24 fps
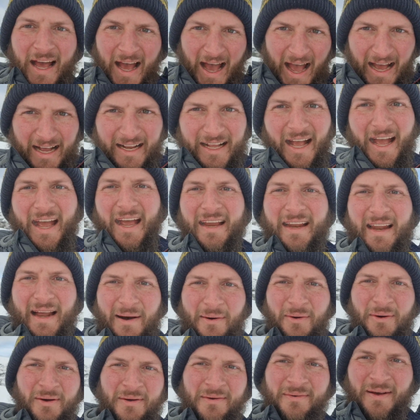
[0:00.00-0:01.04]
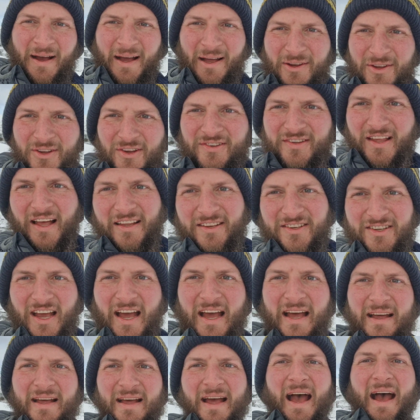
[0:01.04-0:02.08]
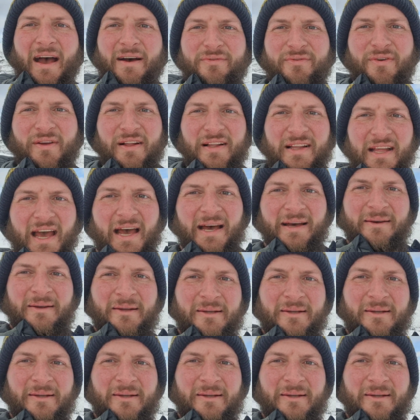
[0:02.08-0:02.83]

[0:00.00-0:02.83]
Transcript: I get it now, I understand you, I feel you.